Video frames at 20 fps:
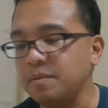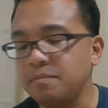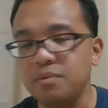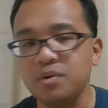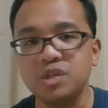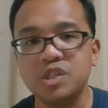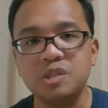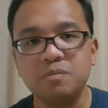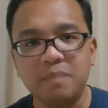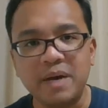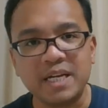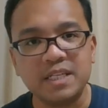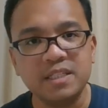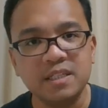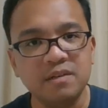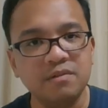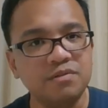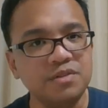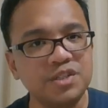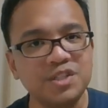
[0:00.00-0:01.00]

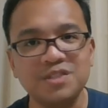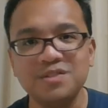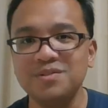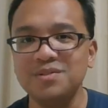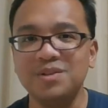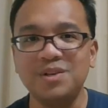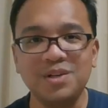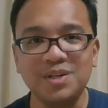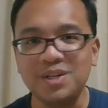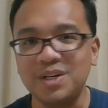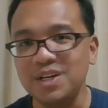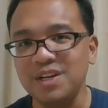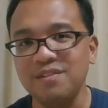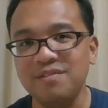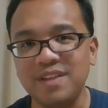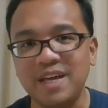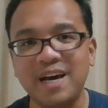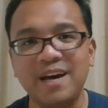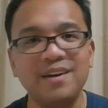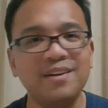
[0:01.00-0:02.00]
perspectives, all of
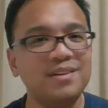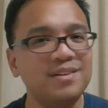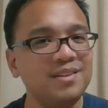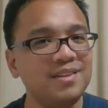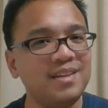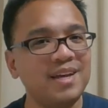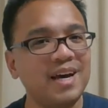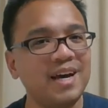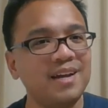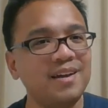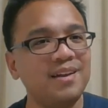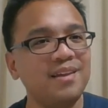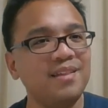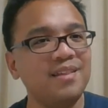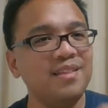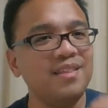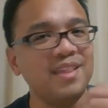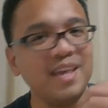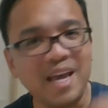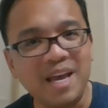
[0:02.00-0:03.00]
that
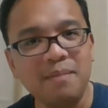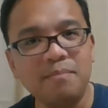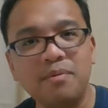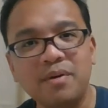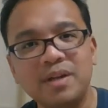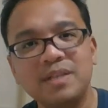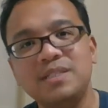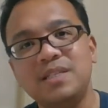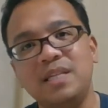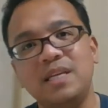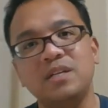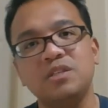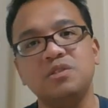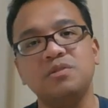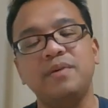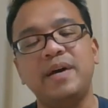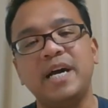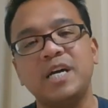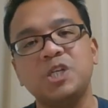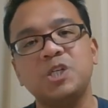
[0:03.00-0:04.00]
they bring to the
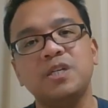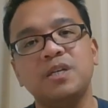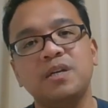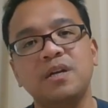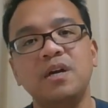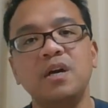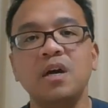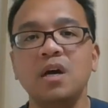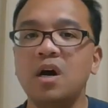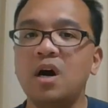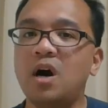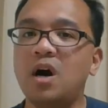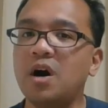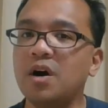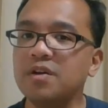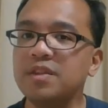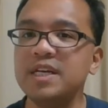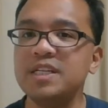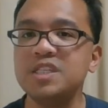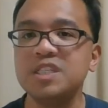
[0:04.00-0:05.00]
interaction. Are
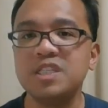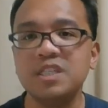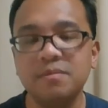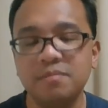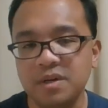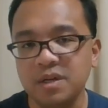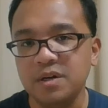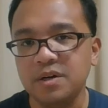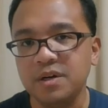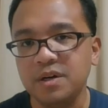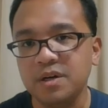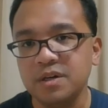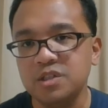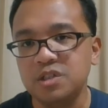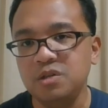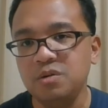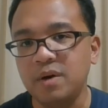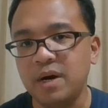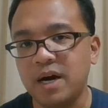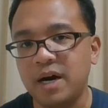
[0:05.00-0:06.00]
they similar
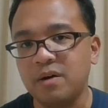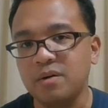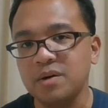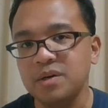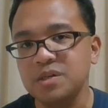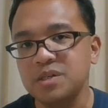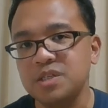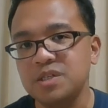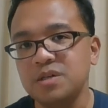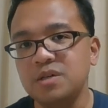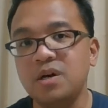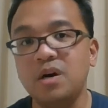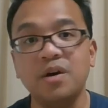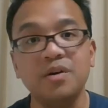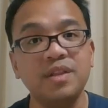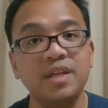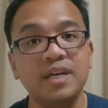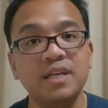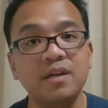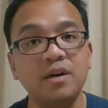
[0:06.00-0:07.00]
to ours?
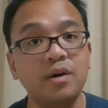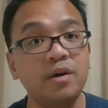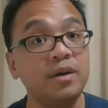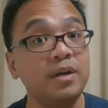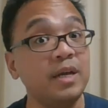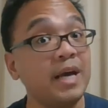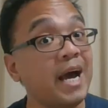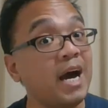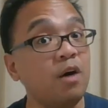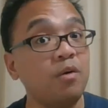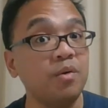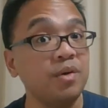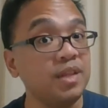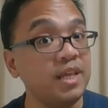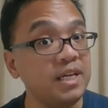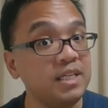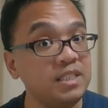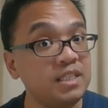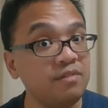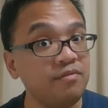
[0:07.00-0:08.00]
And how are
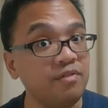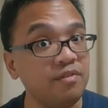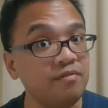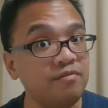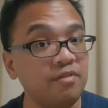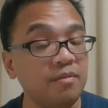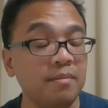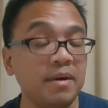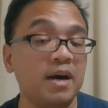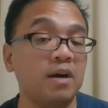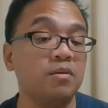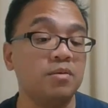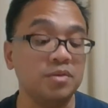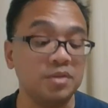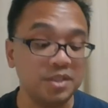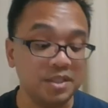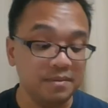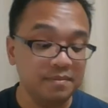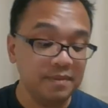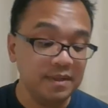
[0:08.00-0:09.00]
they different from
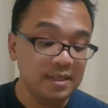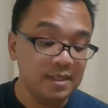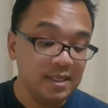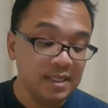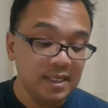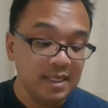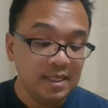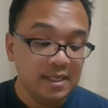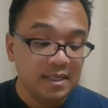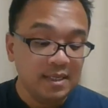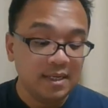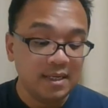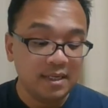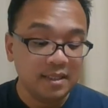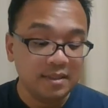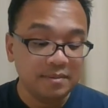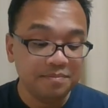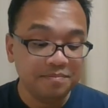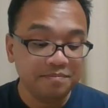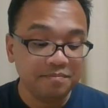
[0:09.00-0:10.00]
ours?
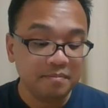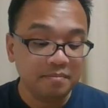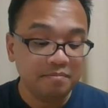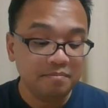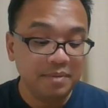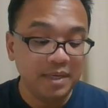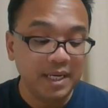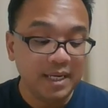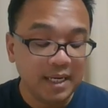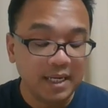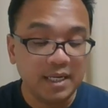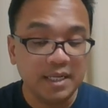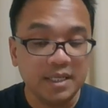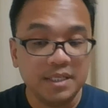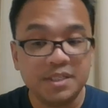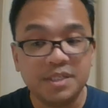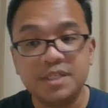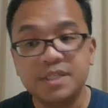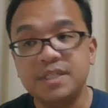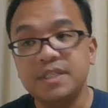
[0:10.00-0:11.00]

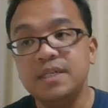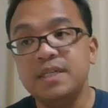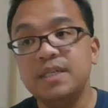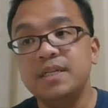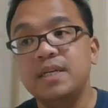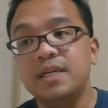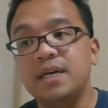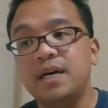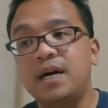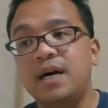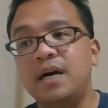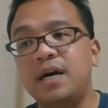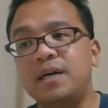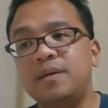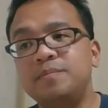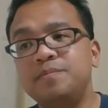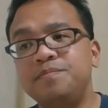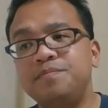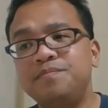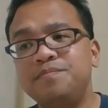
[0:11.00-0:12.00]
Because
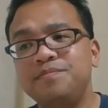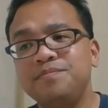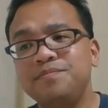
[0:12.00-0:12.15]
you